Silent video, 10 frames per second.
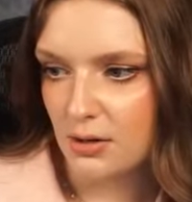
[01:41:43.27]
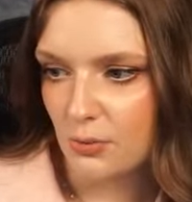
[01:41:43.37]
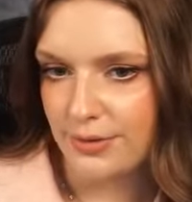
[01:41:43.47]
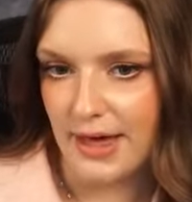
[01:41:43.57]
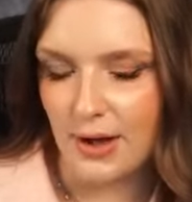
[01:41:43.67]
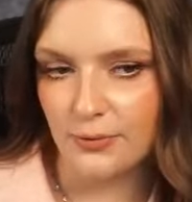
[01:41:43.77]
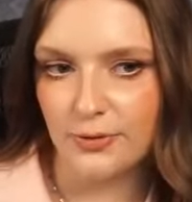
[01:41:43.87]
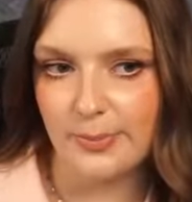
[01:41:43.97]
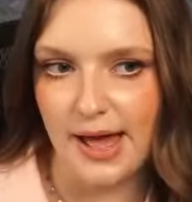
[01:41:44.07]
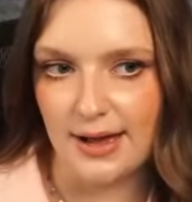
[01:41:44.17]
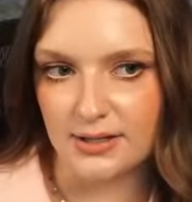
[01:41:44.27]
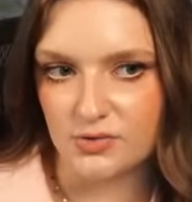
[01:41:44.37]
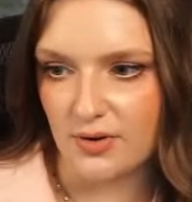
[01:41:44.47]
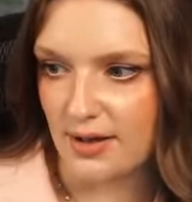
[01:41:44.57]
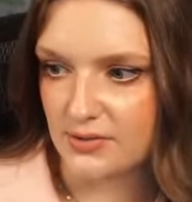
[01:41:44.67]
without the package
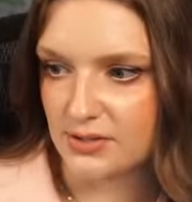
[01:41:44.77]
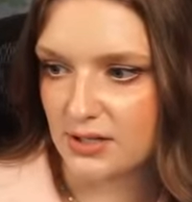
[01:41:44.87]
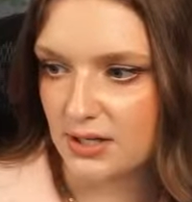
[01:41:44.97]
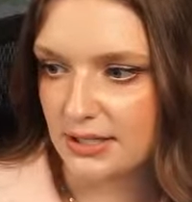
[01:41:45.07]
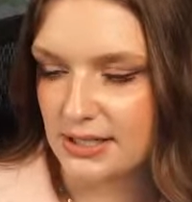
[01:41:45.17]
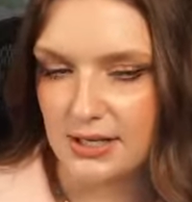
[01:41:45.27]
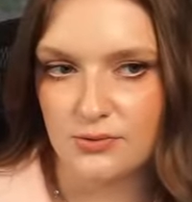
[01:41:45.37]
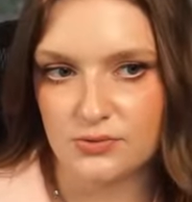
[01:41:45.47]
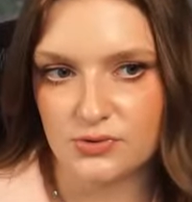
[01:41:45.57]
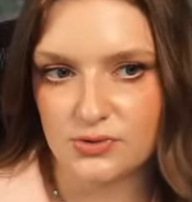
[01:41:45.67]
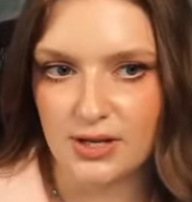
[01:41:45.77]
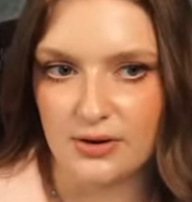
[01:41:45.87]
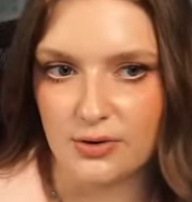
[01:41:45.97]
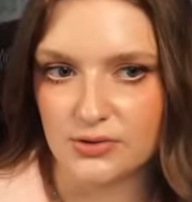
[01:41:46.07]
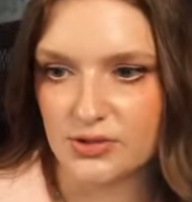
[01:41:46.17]
files in it because I use
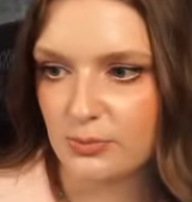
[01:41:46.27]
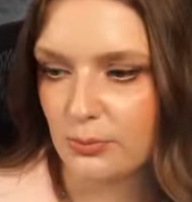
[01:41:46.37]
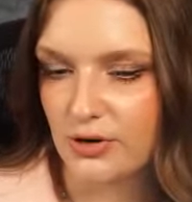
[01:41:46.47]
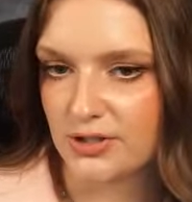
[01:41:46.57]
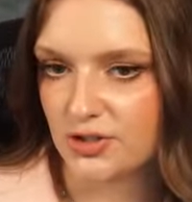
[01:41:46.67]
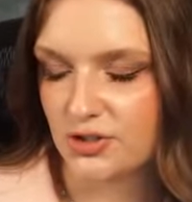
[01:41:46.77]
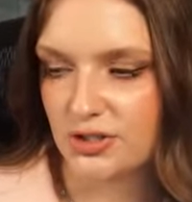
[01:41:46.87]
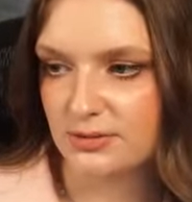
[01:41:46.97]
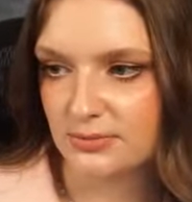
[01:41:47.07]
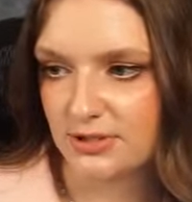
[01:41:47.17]
NRaas compression,